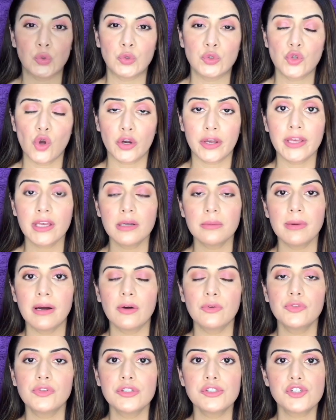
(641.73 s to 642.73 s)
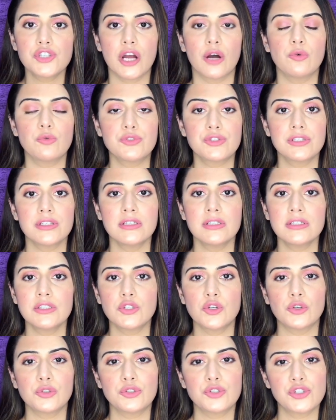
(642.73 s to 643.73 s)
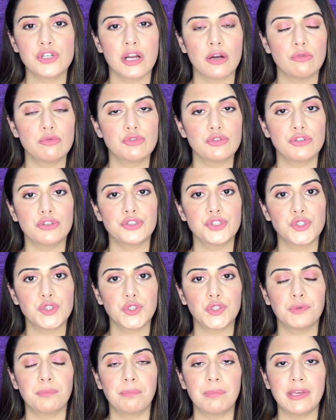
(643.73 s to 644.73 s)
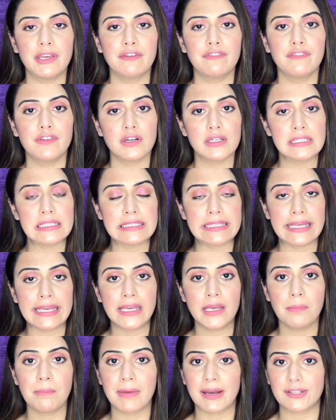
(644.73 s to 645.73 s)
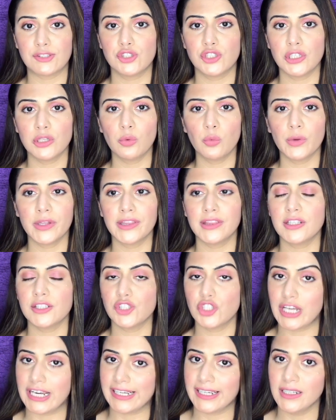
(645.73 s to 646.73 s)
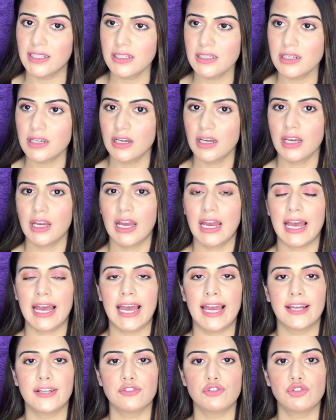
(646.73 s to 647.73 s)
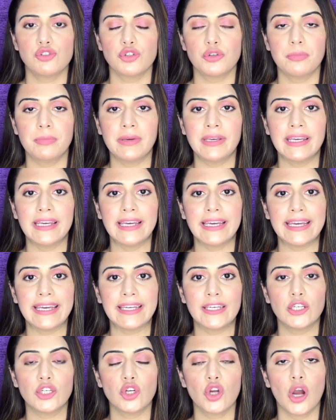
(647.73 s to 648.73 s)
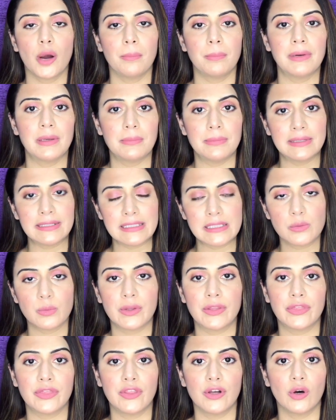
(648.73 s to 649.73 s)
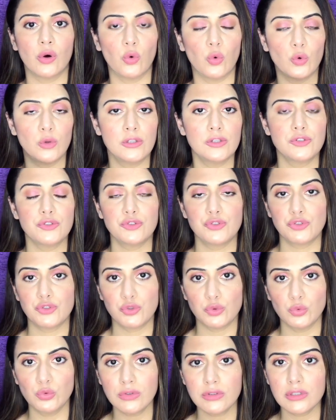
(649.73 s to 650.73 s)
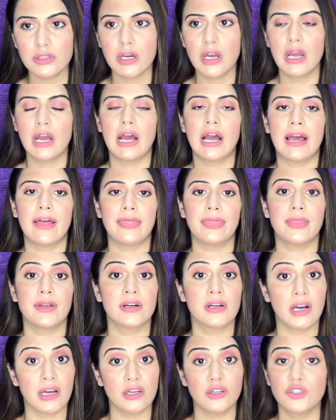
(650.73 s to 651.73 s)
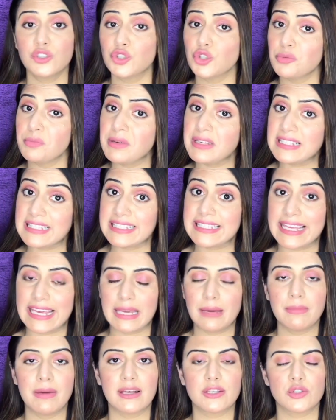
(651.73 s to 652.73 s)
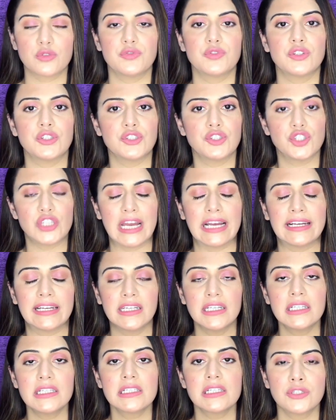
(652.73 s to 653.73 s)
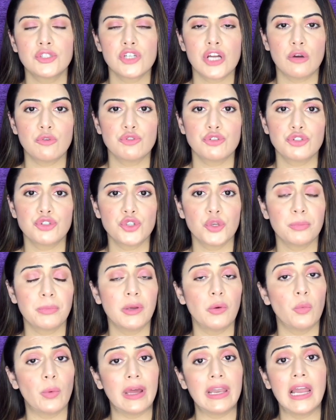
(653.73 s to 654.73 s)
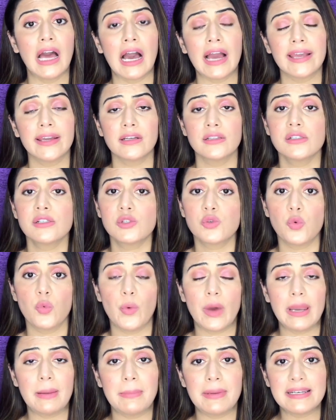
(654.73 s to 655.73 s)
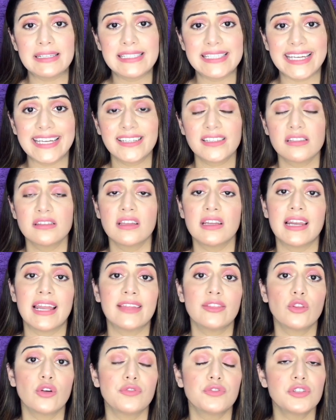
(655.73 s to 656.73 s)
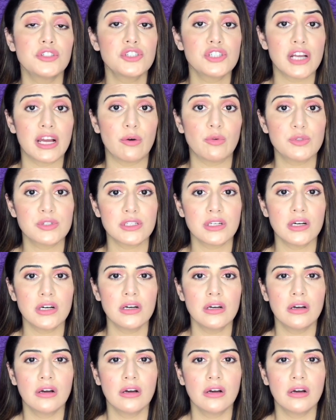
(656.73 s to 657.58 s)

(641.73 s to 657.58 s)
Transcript: talking about the trousers, your trousers should be first thing matching with the jacket and should be in complements with the whole suit, and the color should be same as of the jacket. The trousers should be well ironed, well maintained. The length of the trouser